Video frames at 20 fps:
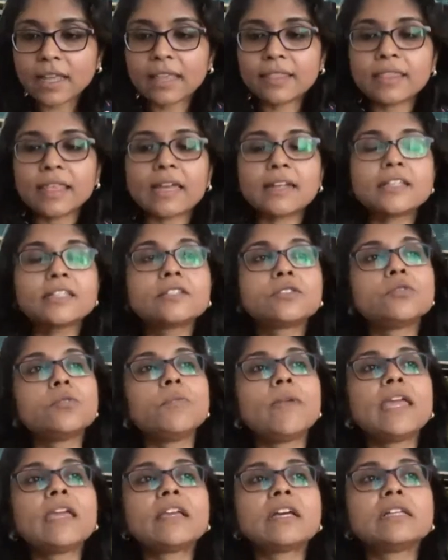and that is to
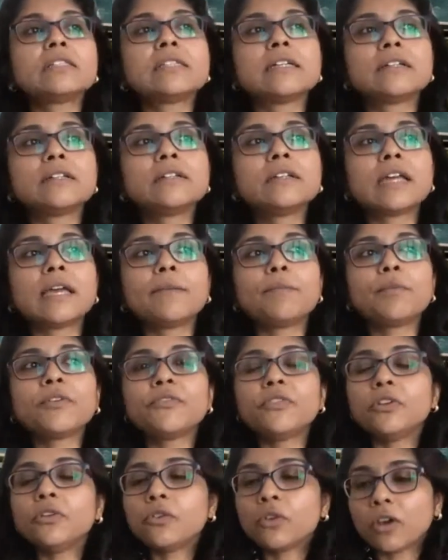make a certain type of
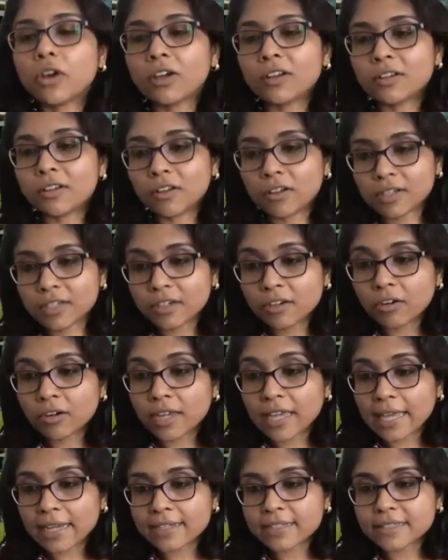neuron, not an
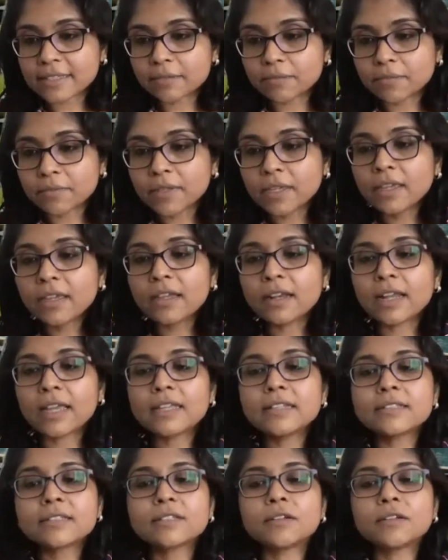organism, right?